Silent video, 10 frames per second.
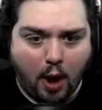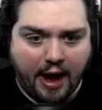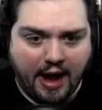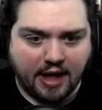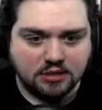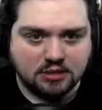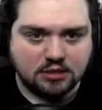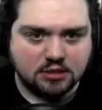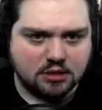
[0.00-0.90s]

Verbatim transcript: hands.